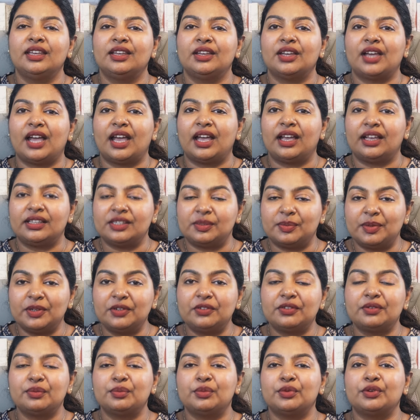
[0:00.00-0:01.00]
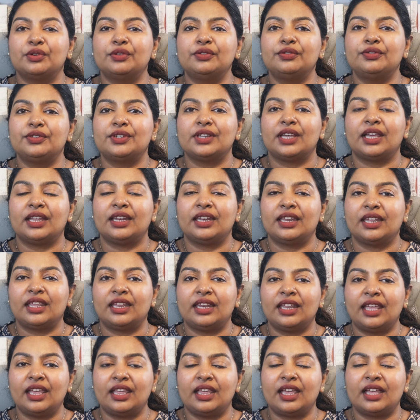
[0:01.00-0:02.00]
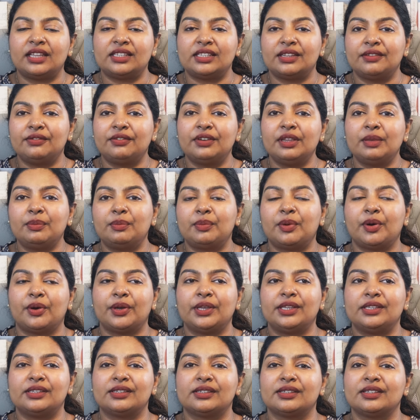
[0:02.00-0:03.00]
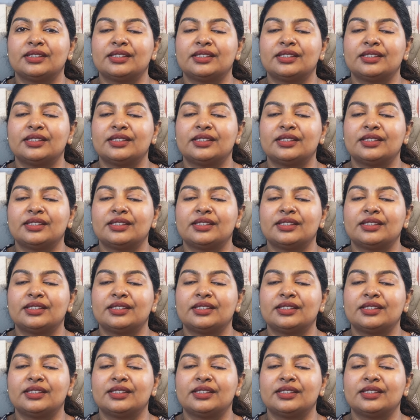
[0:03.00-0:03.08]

has been removed, and at every point